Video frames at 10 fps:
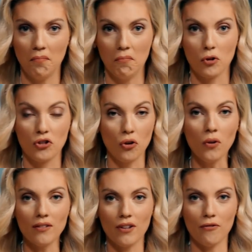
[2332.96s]
were
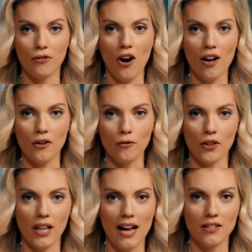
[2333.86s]
stolen via fraud over
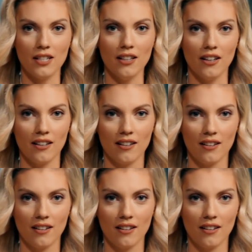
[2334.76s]
the last year.